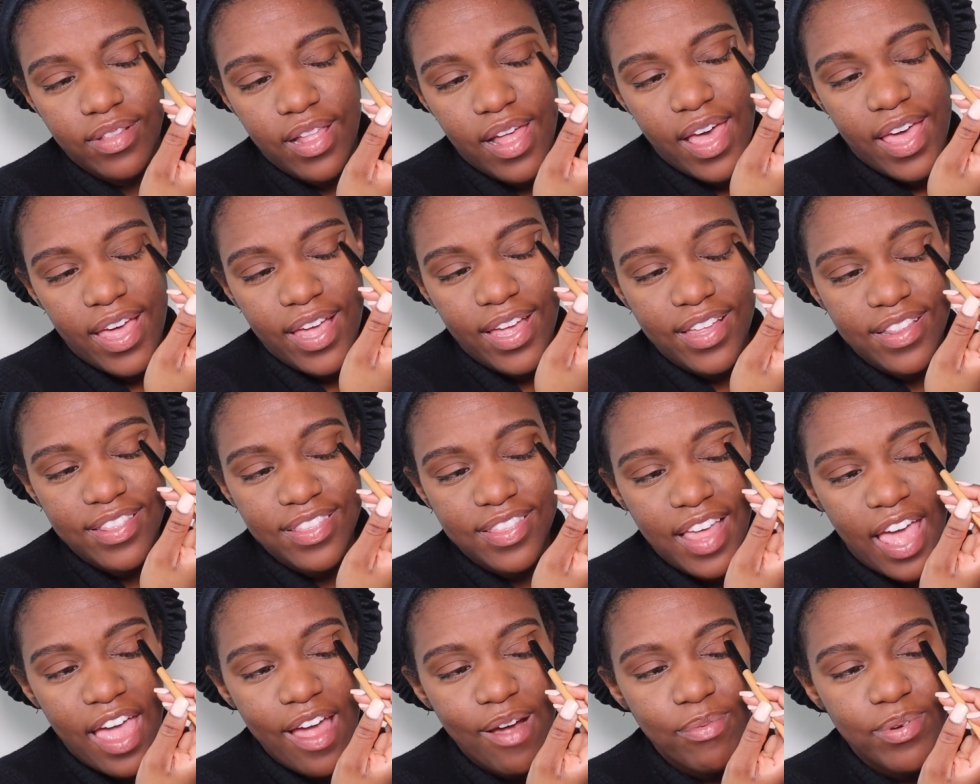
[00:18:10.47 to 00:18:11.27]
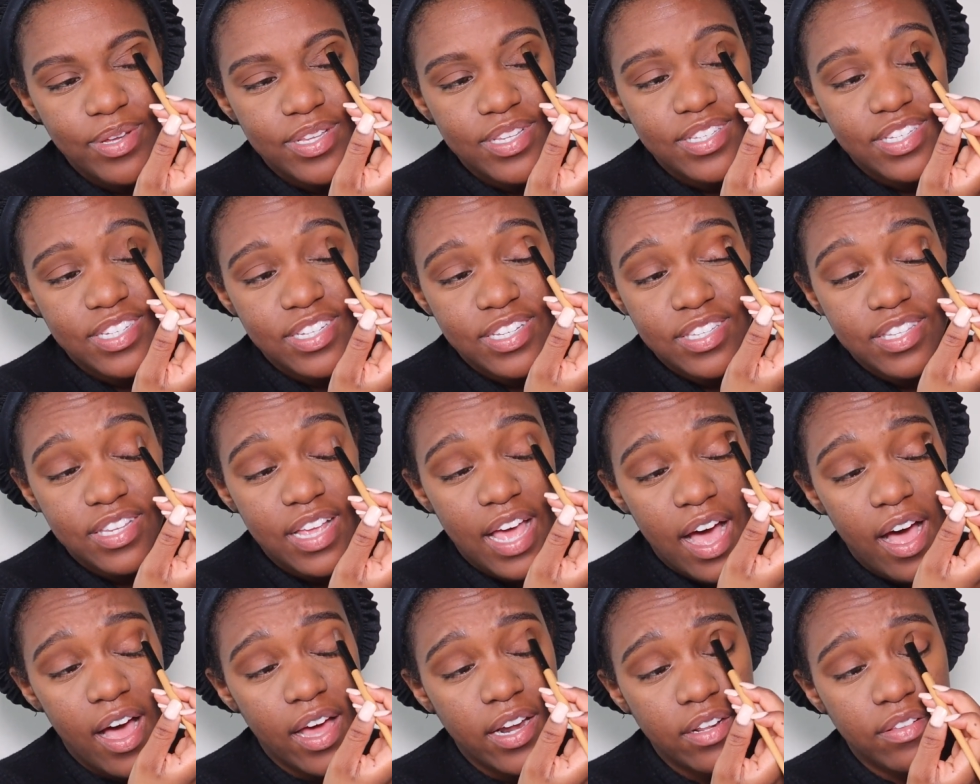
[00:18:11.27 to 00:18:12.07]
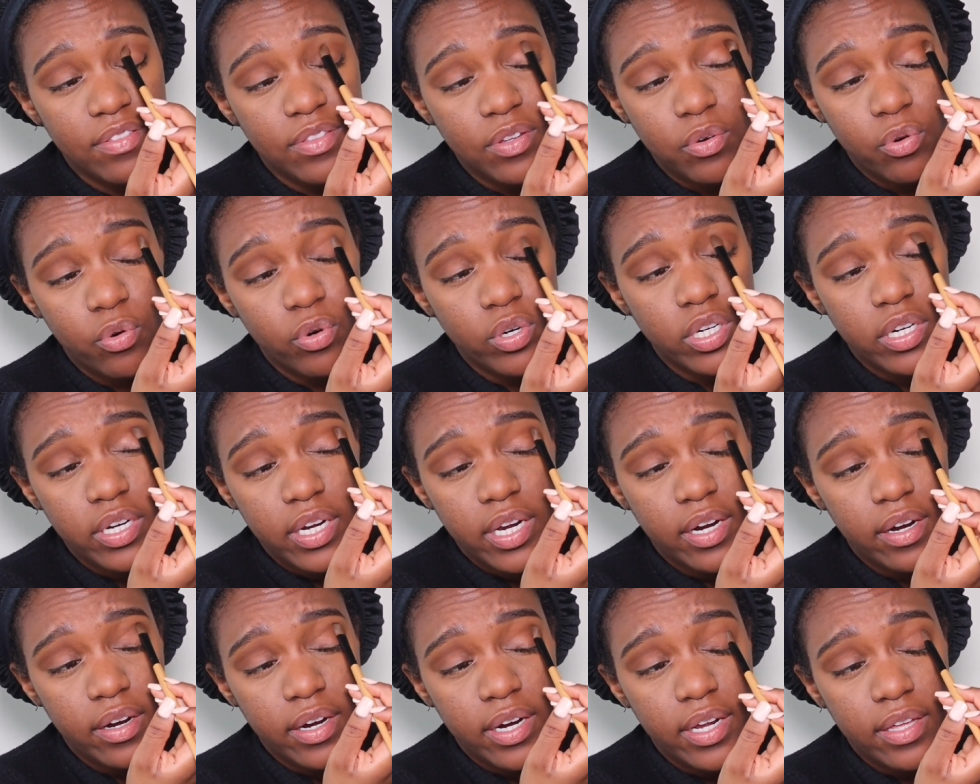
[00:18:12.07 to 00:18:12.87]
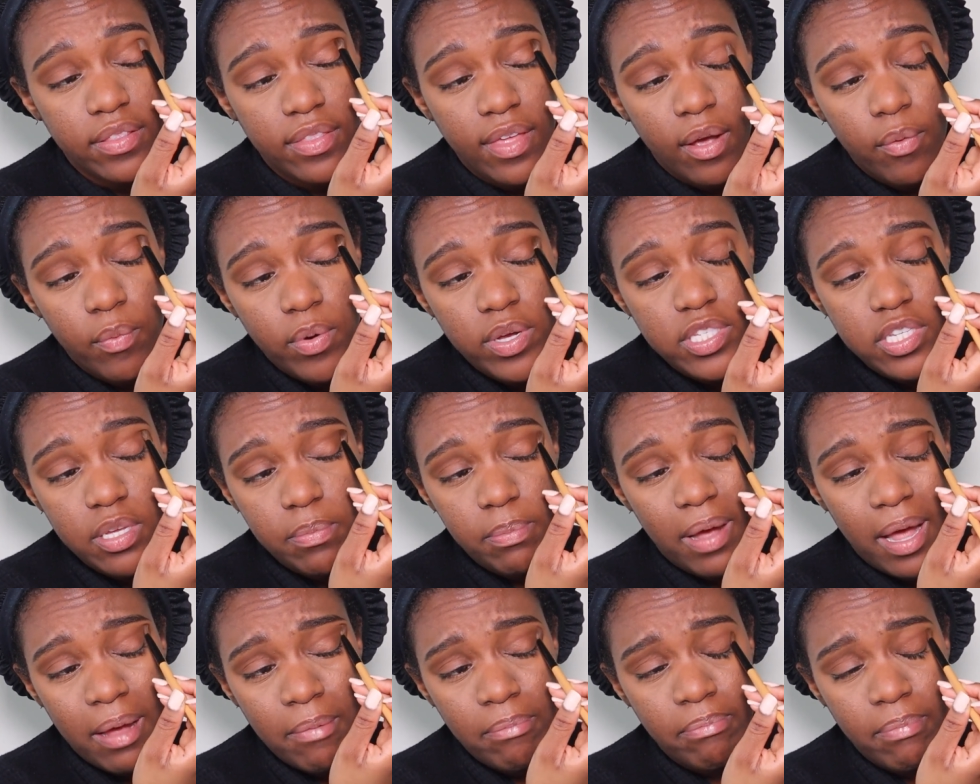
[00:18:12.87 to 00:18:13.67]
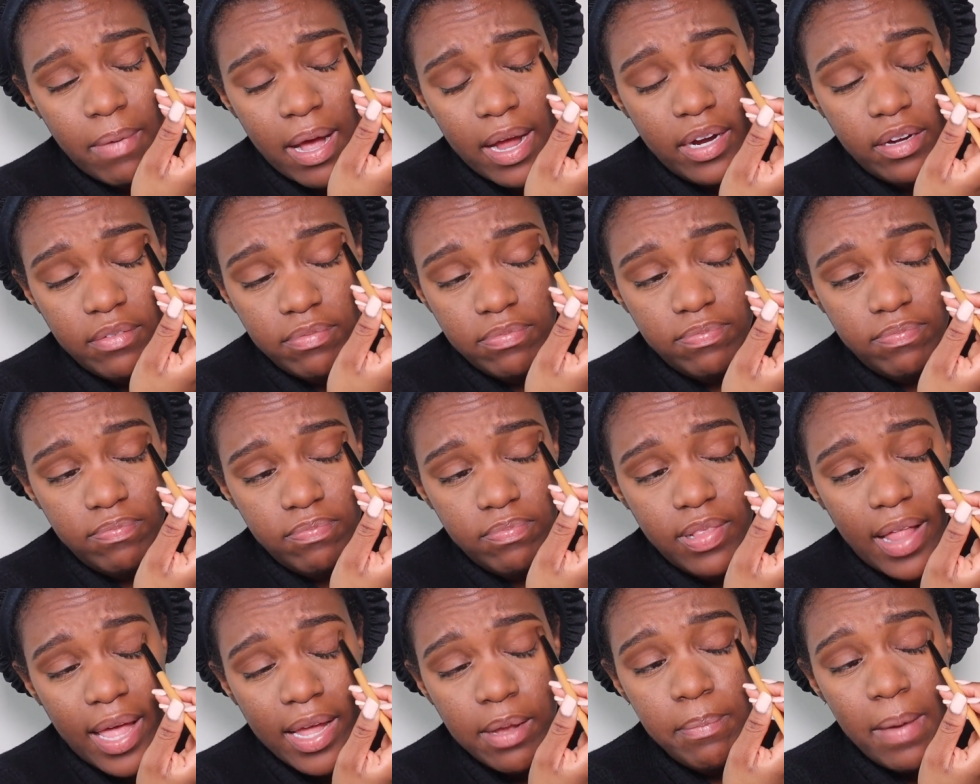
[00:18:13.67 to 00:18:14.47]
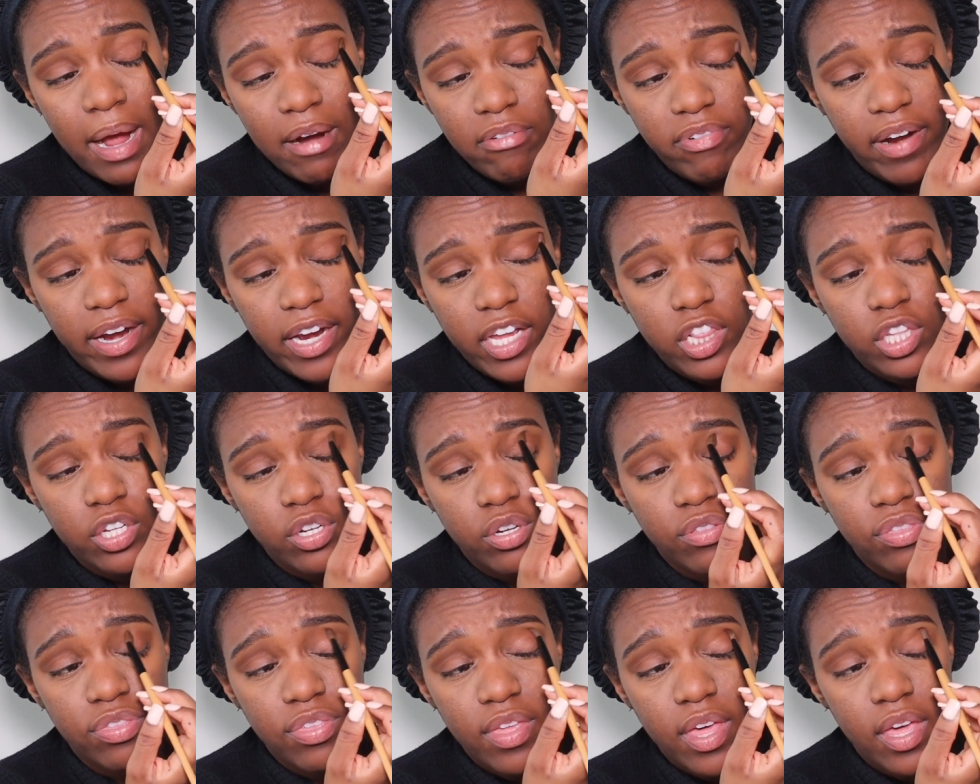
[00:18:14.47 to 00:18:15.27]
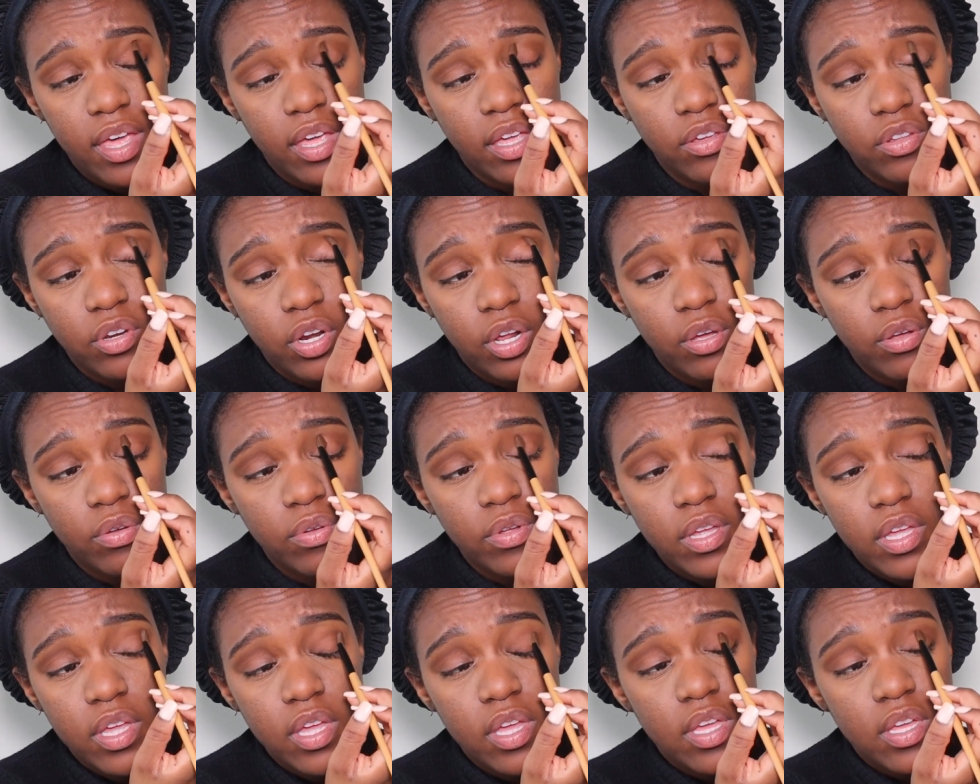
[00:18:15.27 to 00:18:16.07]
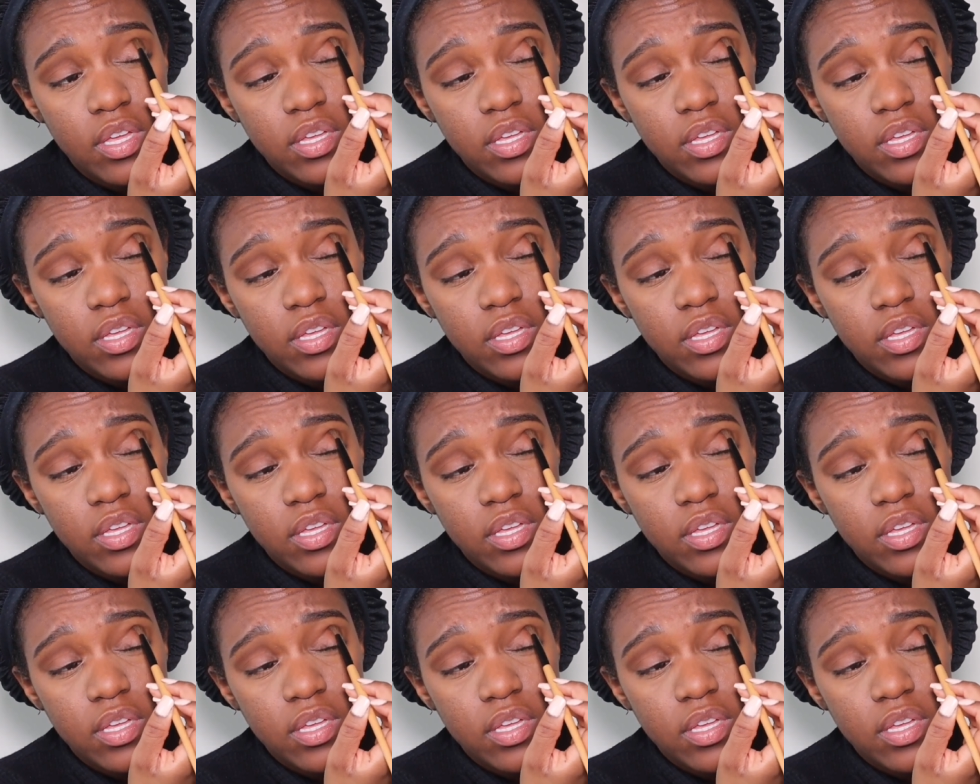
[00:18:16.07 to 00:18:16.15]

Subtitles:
Like that was just out of the ordinary. That wasn't my regular thing, you know.